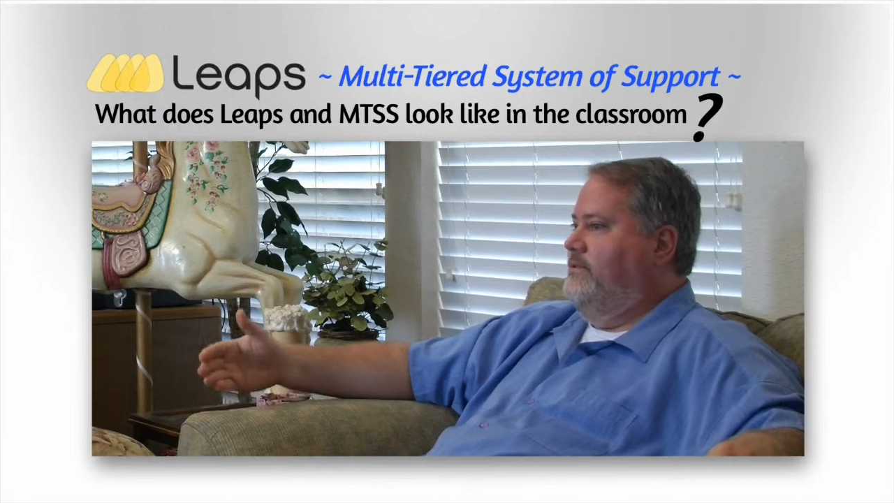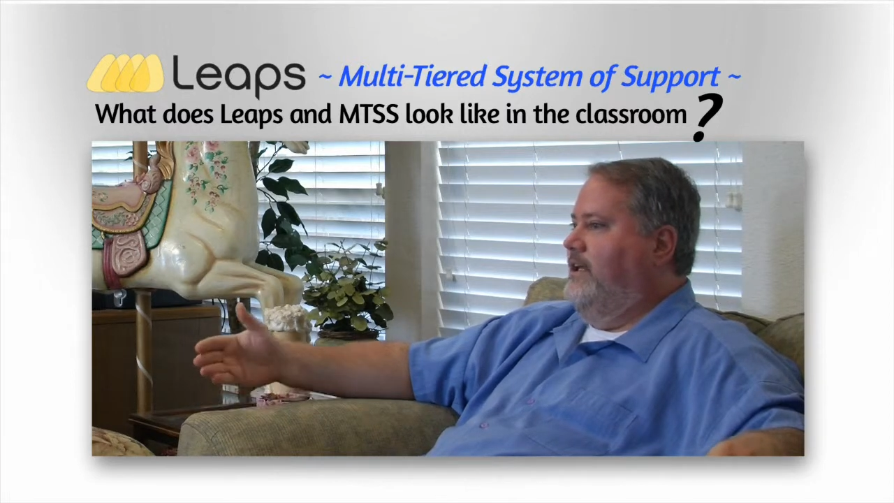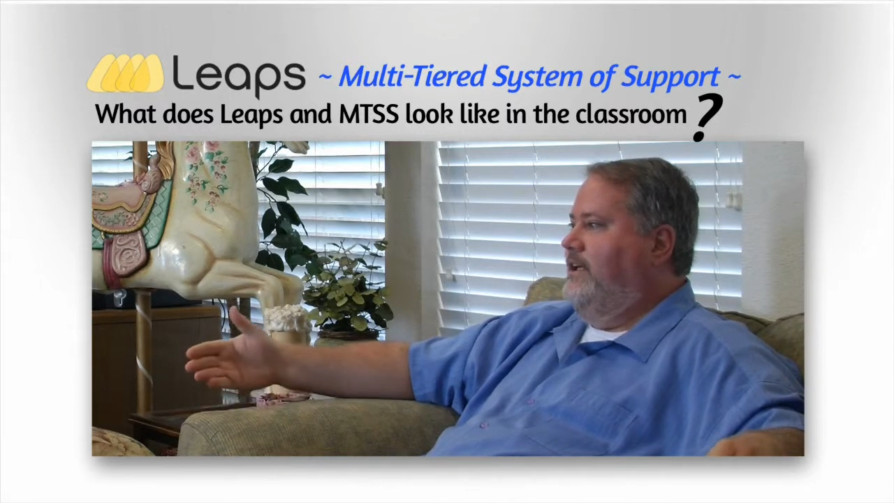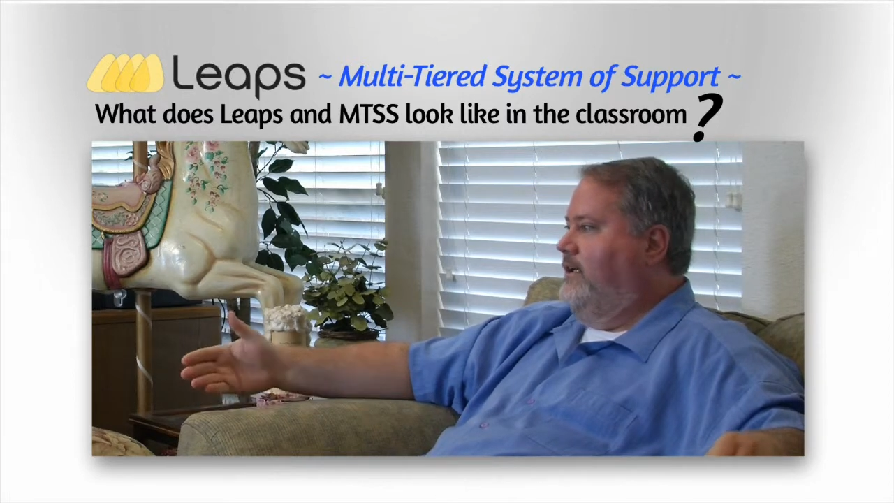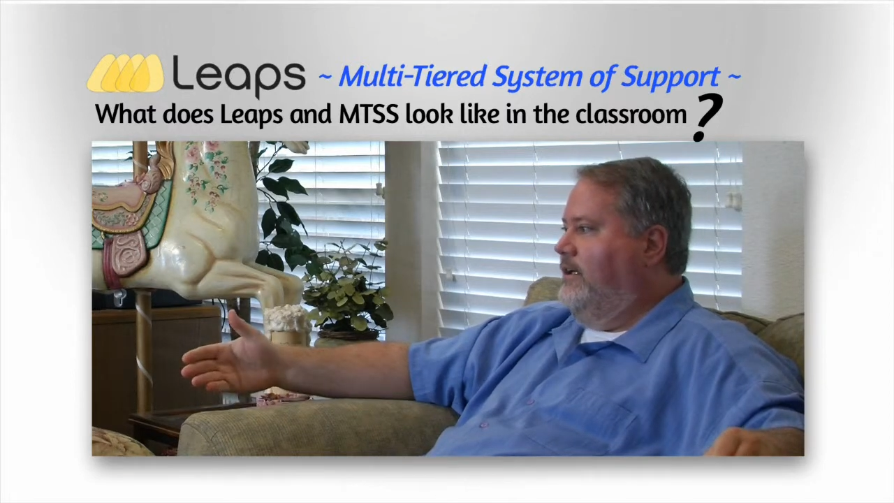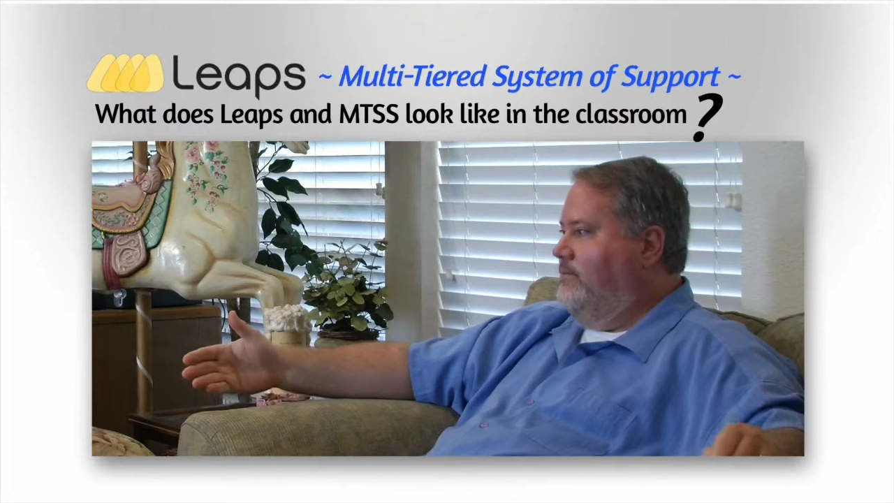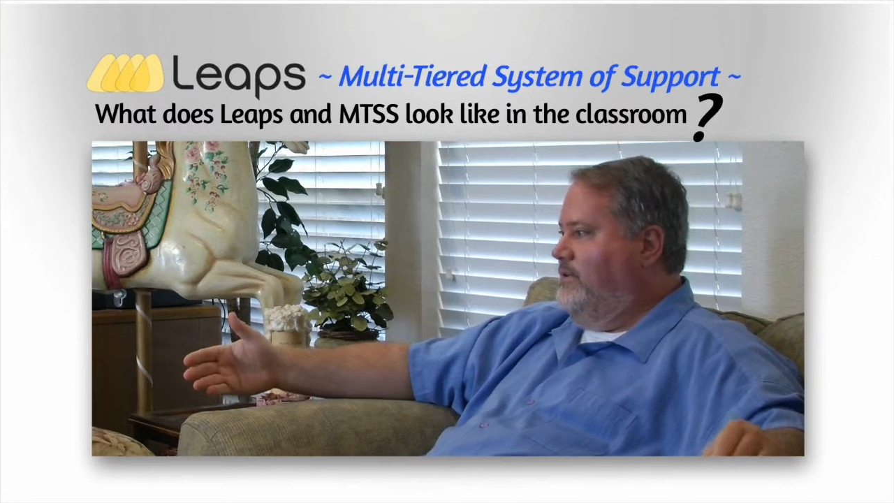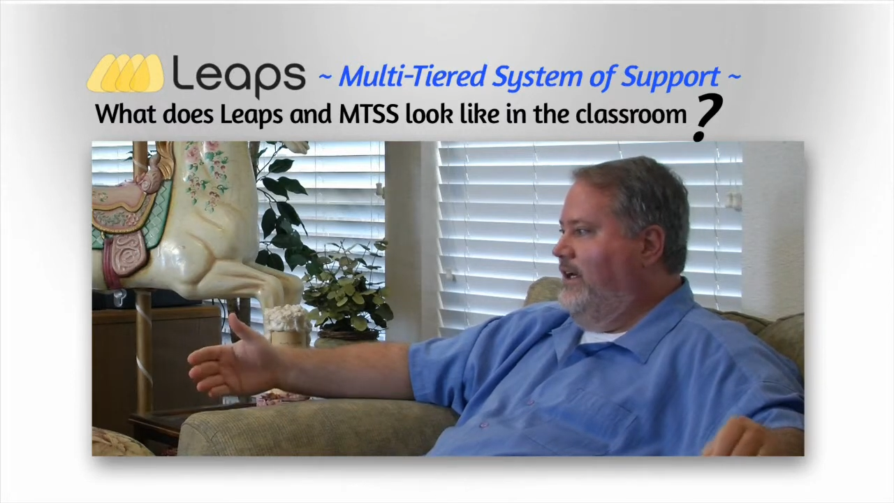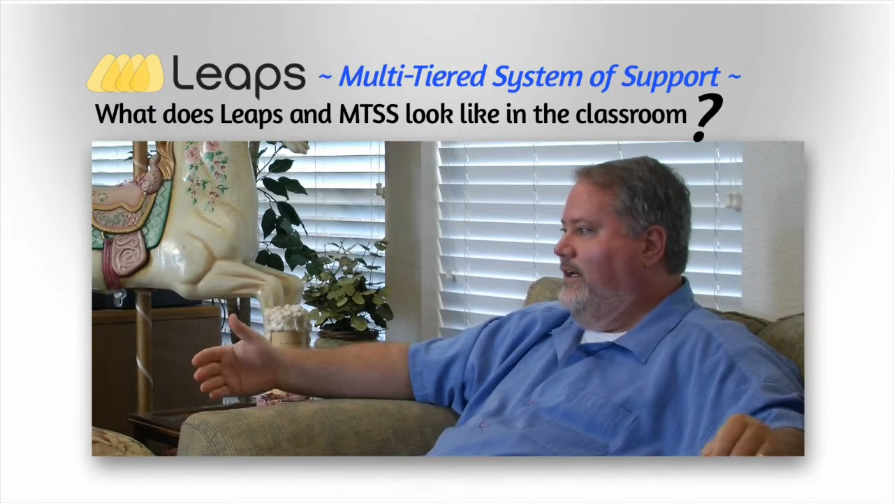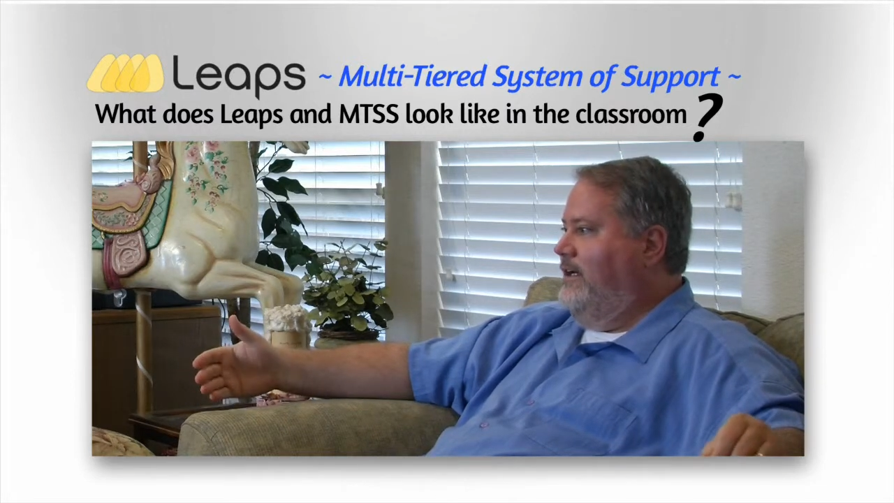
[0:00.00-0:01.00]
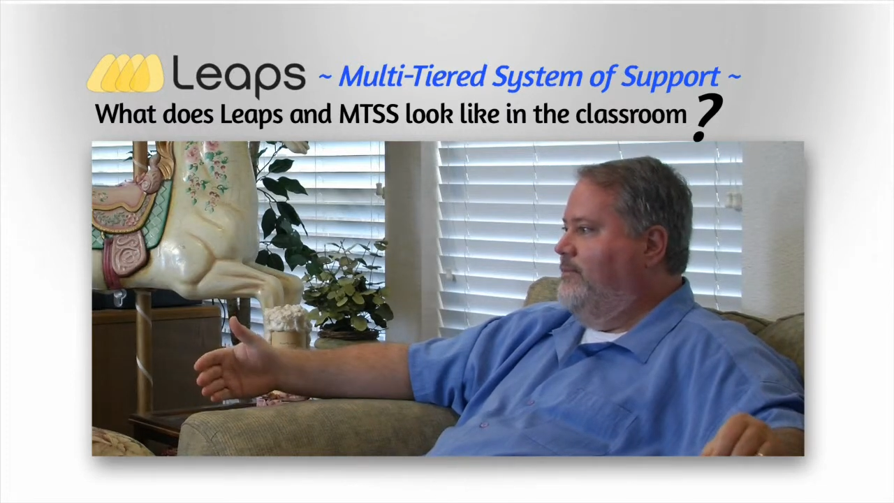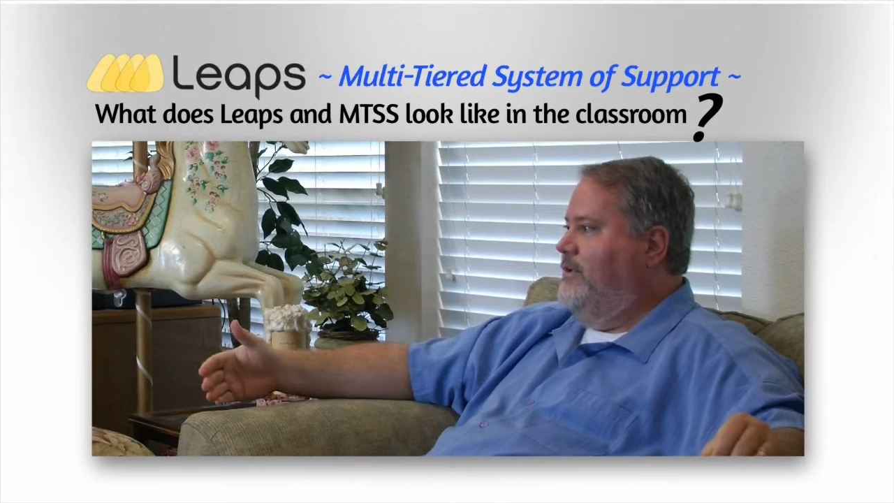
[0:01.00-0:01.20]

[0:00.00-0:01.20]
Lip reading: taking up time.